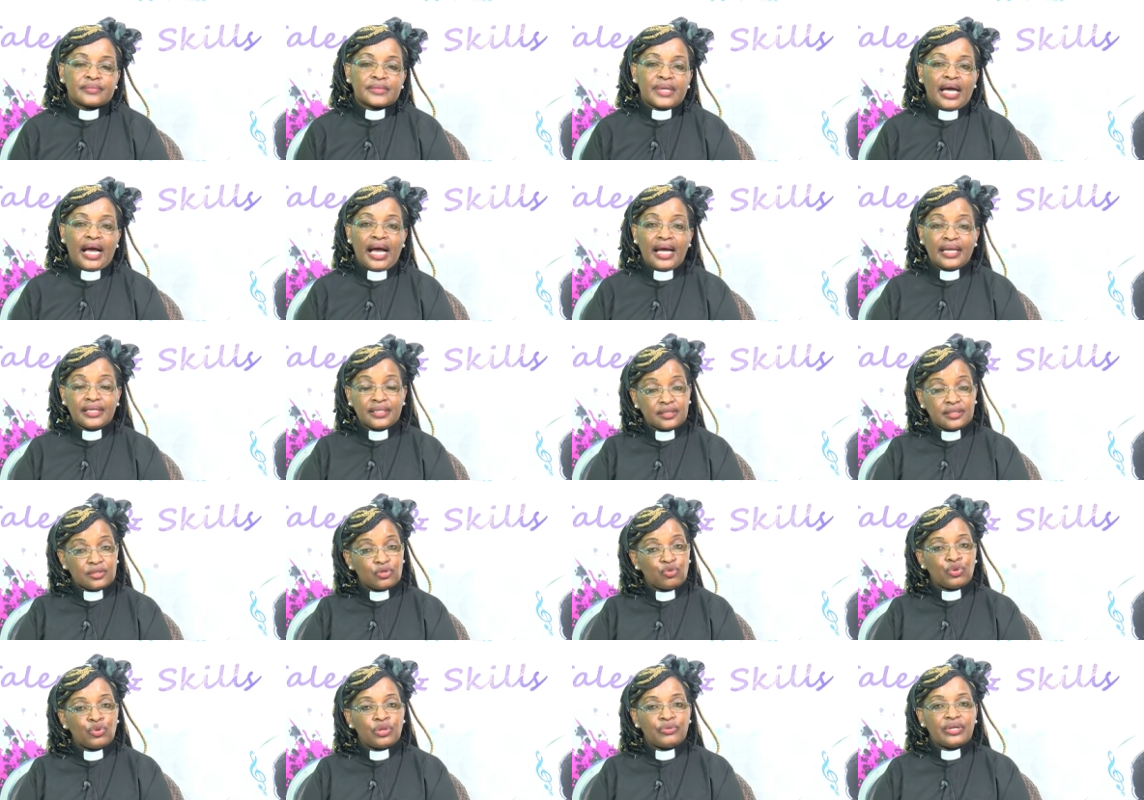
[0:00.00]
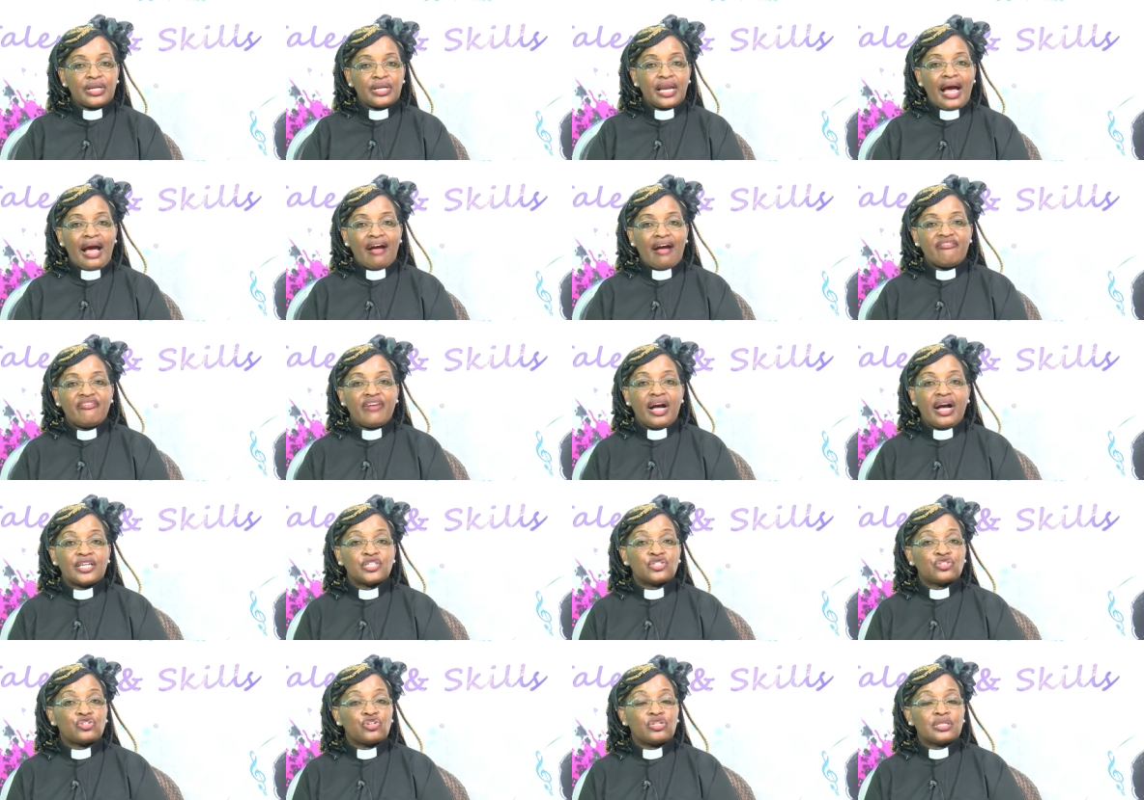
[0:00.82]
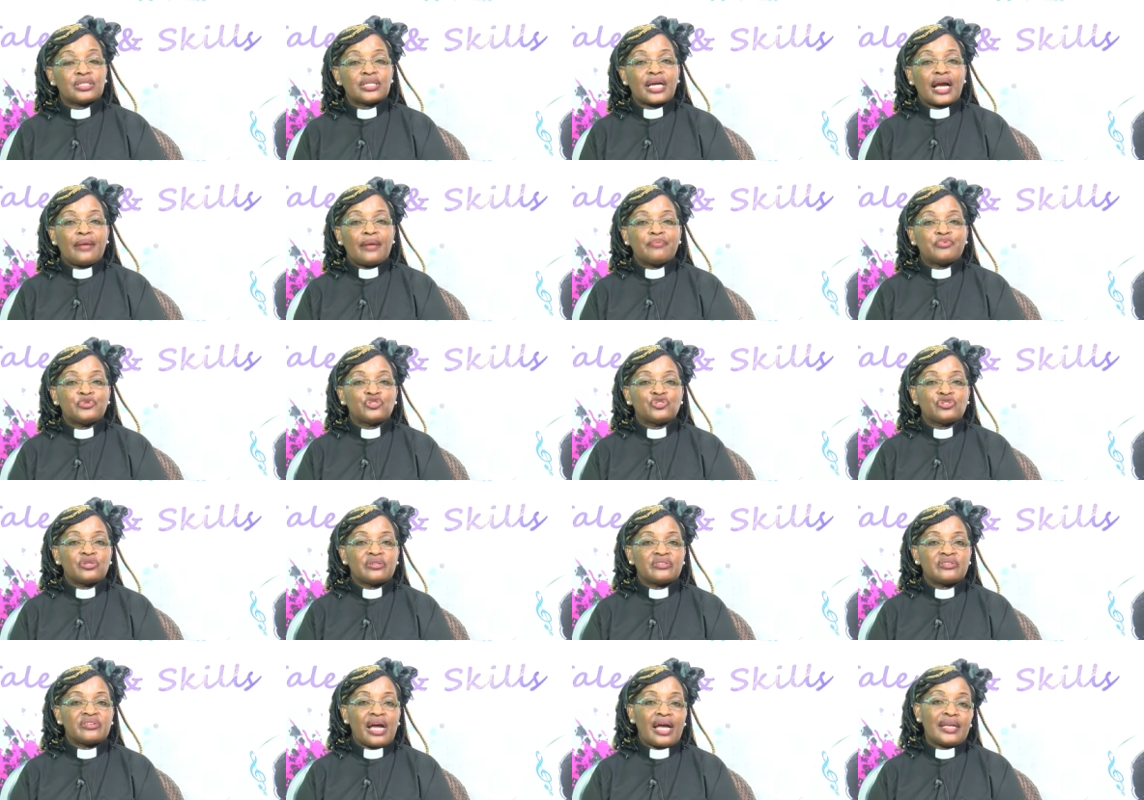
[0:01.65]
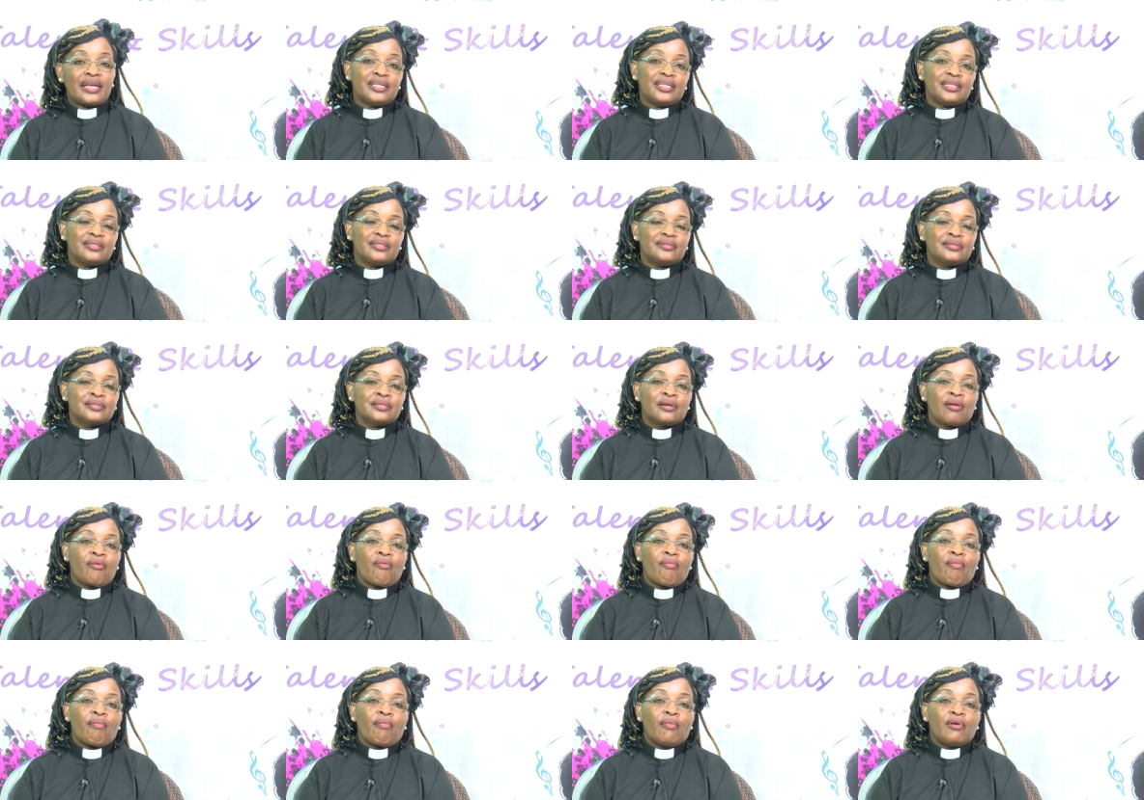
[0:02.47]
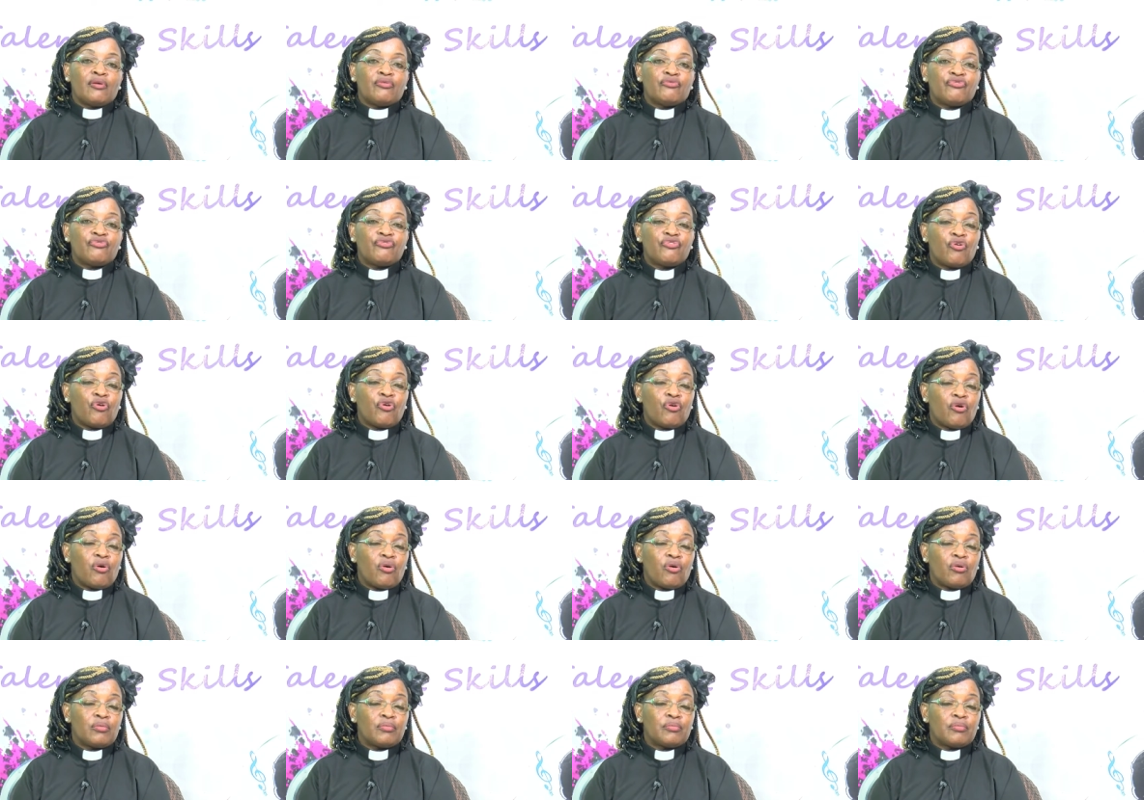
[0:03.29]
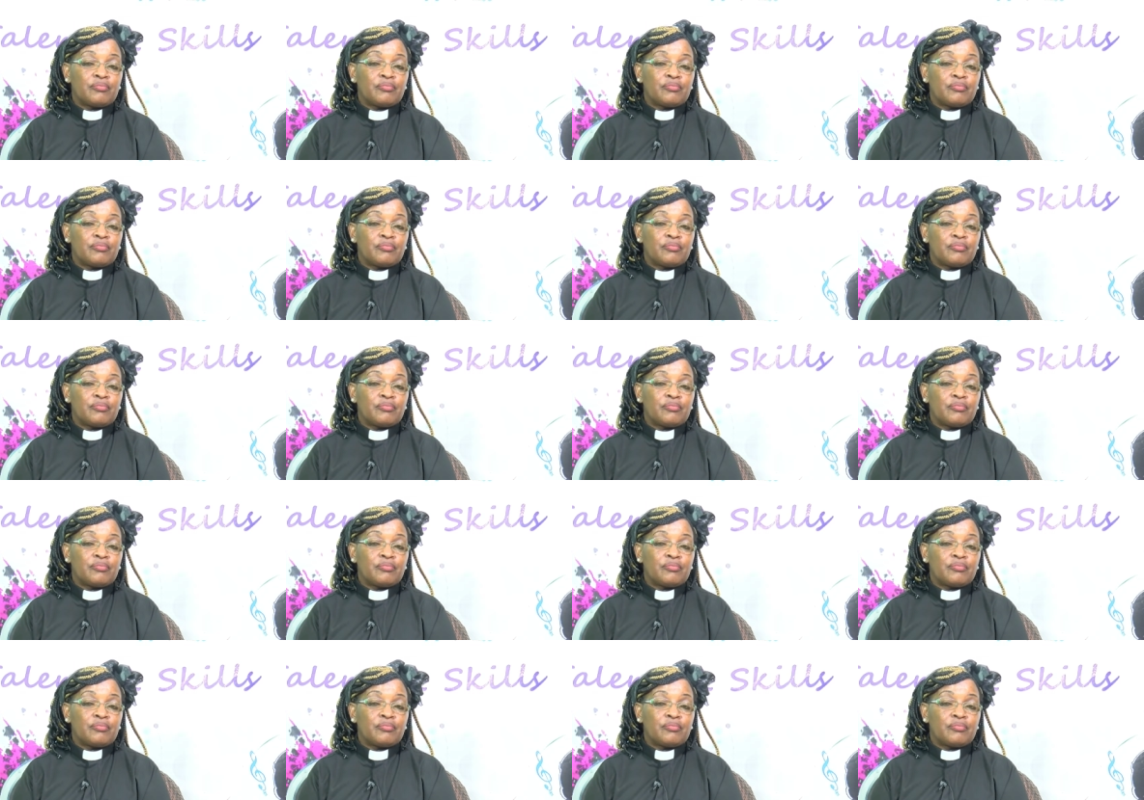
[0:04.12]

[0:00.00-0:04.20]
and we will have a short caption running for